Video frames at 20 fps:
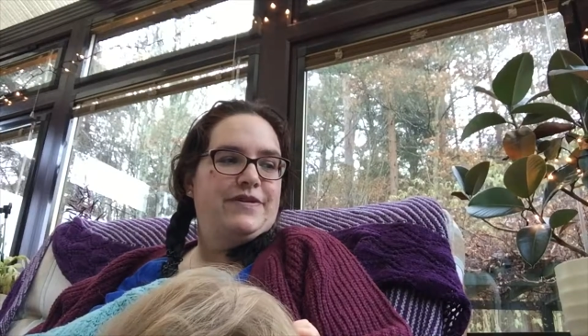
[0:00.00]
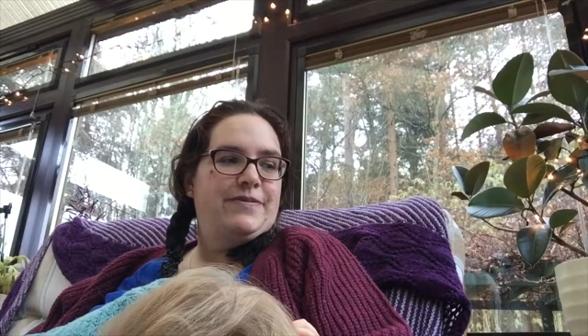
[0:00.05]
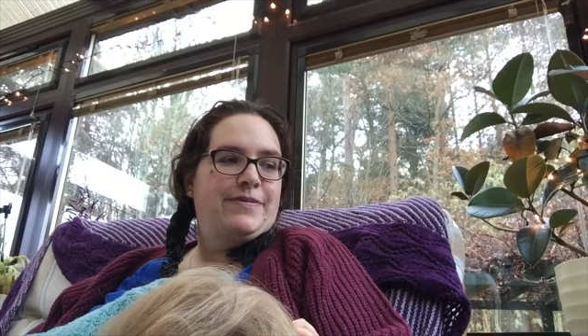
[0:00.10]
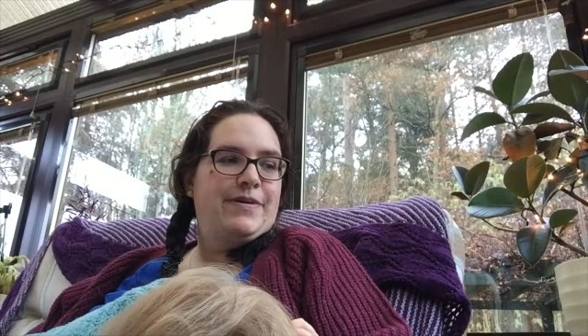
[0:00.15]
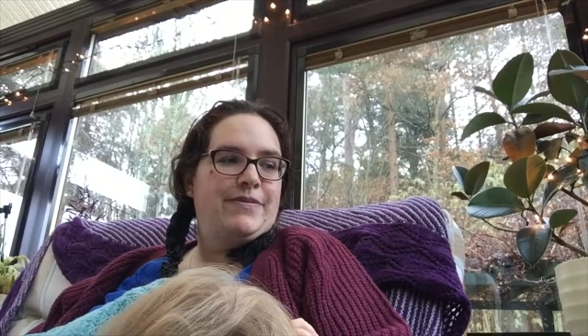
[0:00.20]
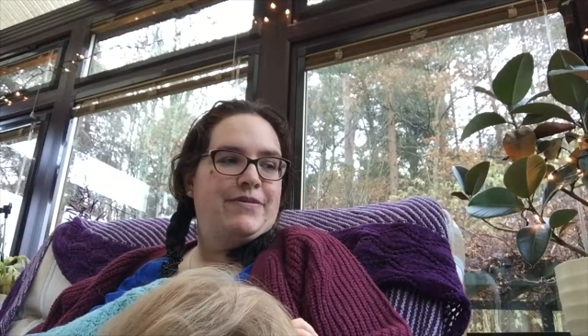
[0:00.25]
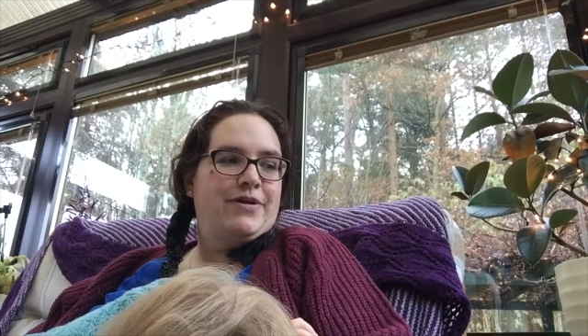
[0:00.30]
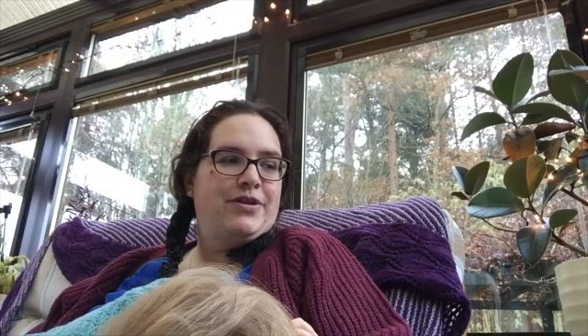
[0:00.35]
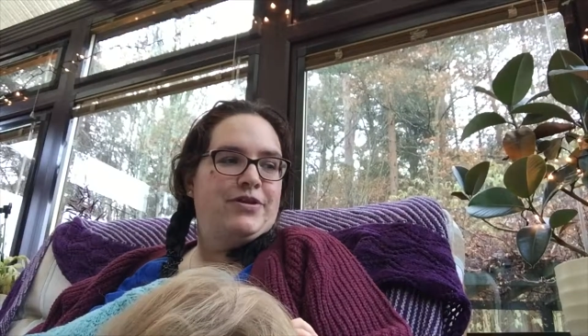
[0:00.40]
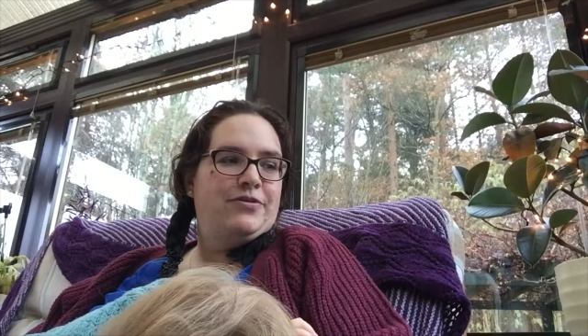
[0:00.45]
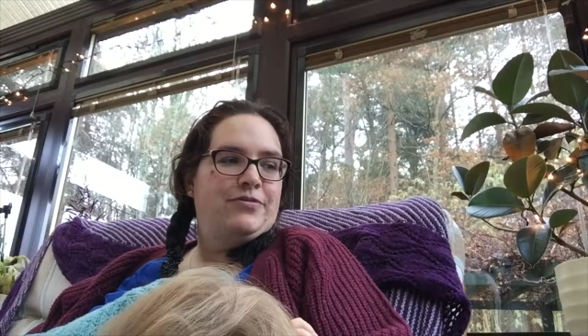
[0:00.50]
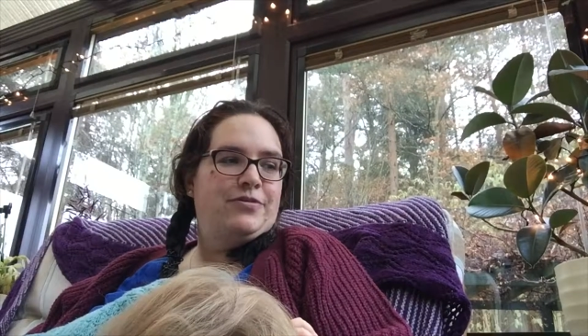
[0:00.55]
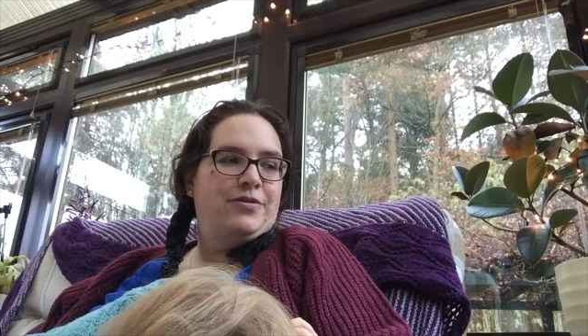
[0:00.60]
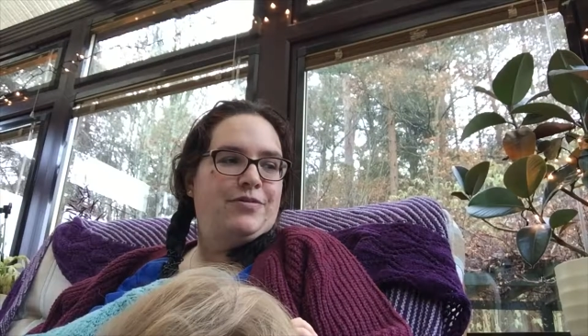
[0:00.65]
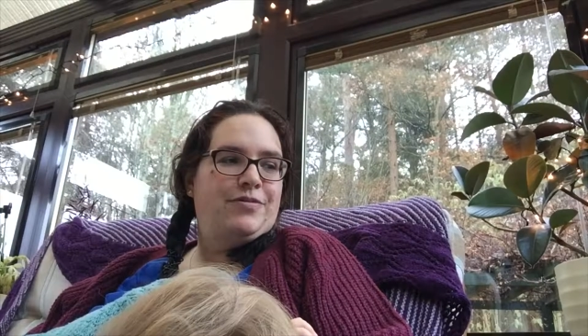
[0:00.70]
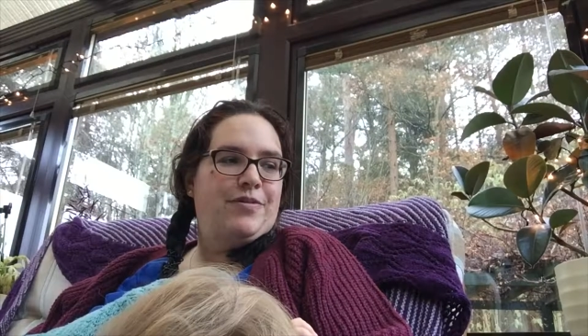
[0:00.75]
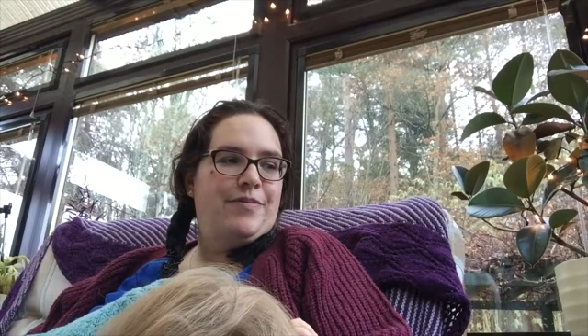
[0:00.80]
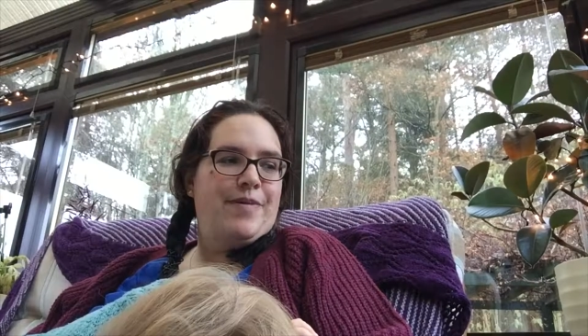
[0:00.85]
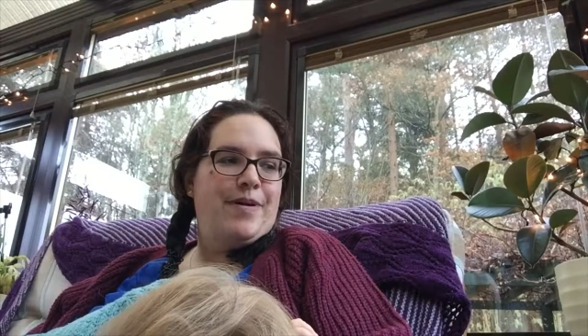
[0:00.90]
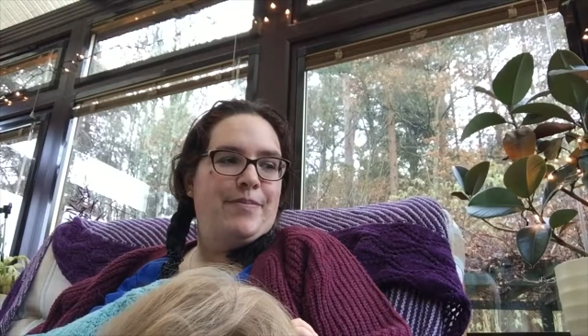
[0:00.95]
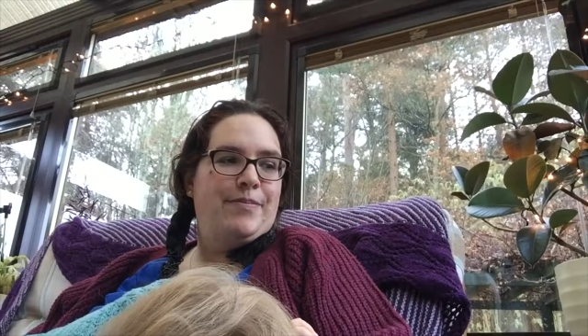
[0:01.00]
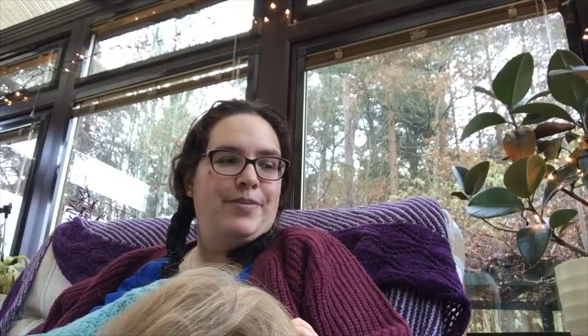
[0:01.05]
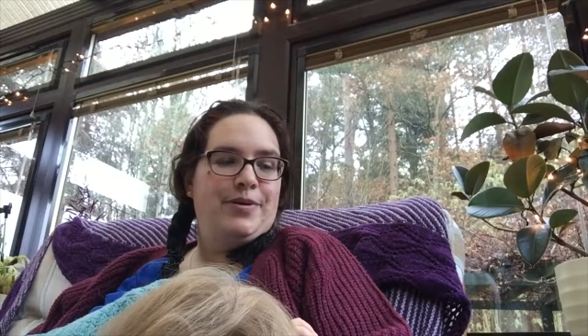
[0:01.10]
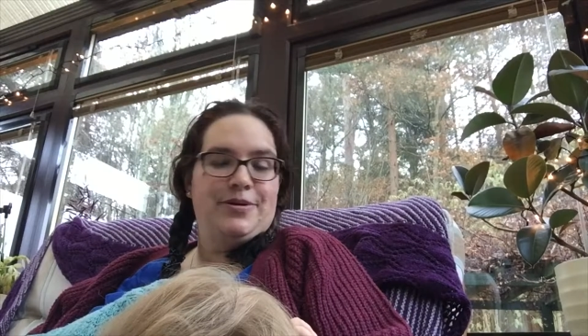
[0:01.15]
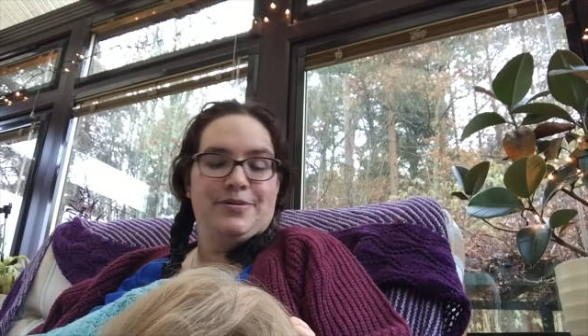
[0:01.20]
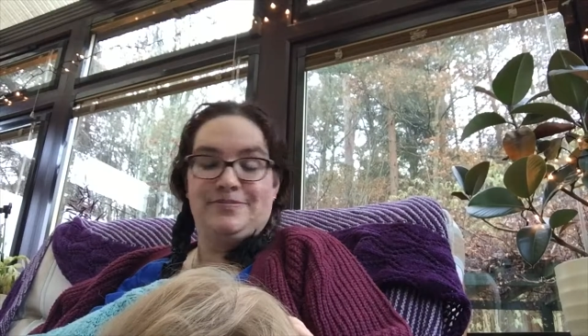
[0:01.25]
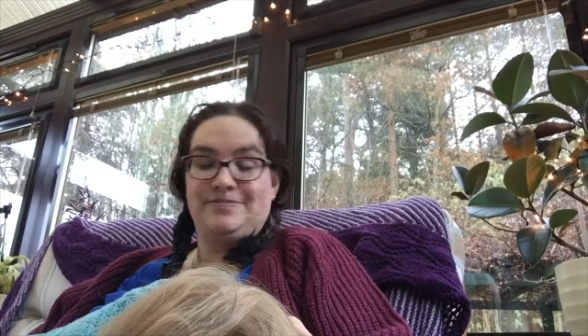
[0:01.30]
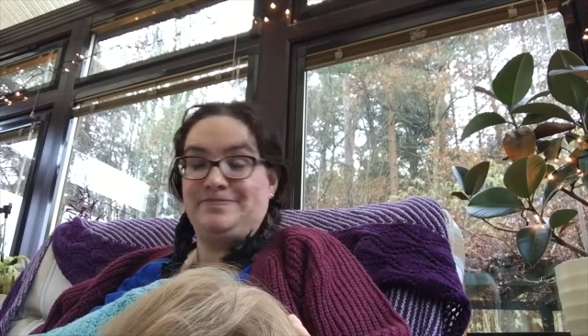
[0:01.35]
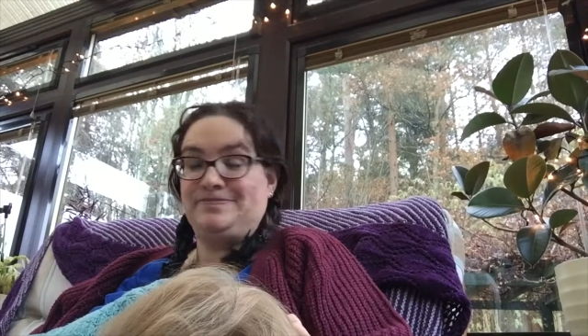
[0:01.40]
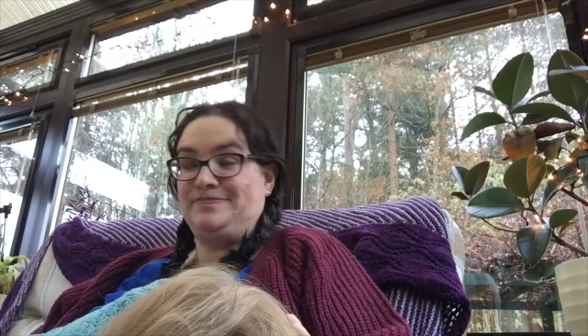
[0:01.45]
my mother will remember.